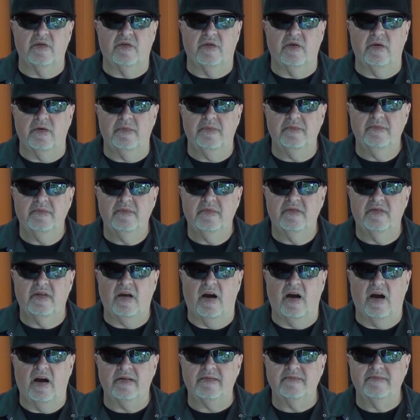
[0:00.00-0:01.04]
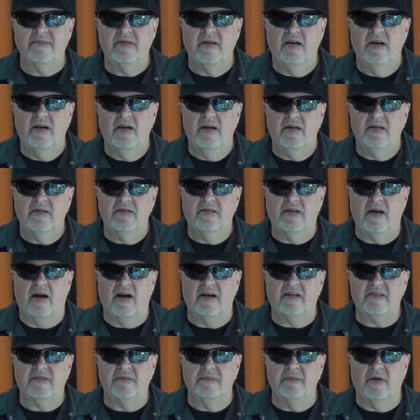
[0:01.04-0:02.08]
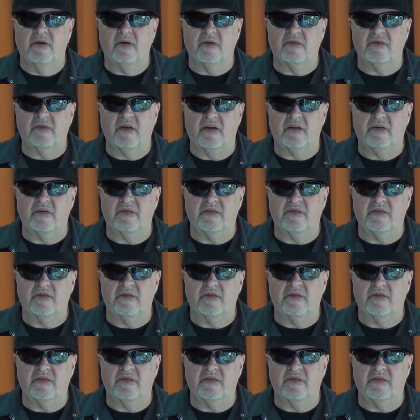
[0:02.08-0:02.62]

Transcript: there YouTube, Doc's Motorcycle